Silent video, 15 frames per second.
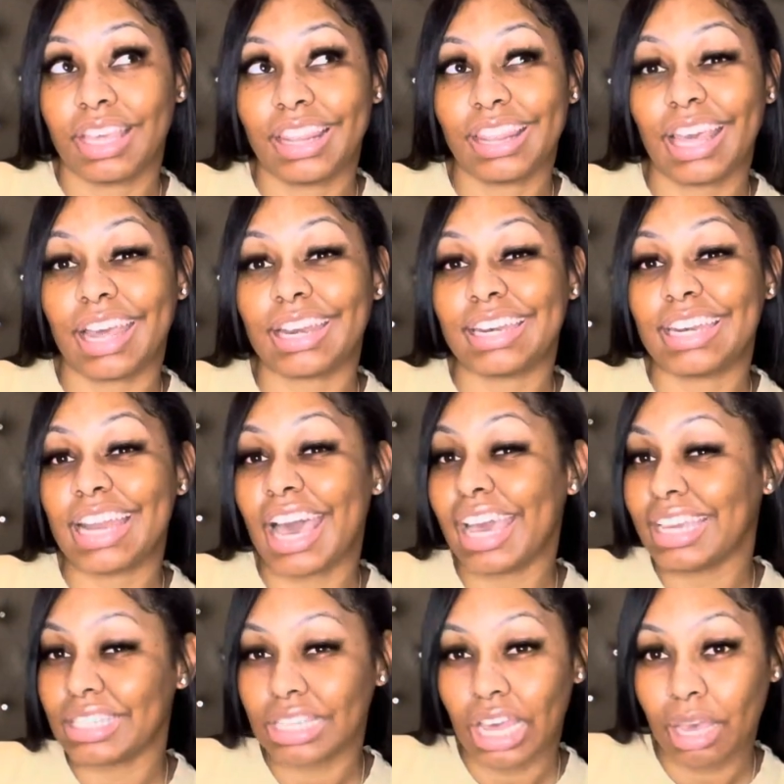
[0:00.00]
that
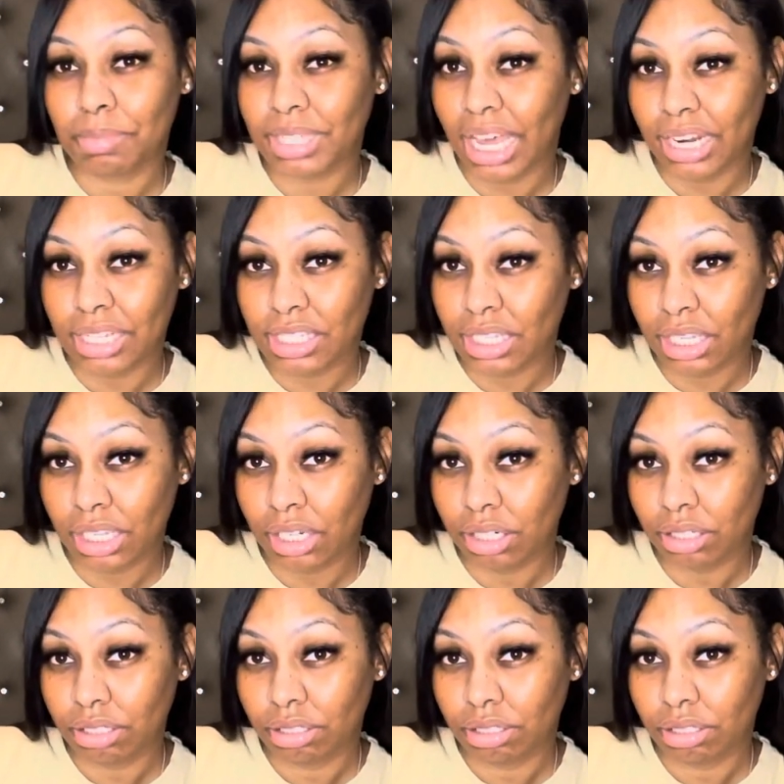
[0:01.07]
nine times out of ten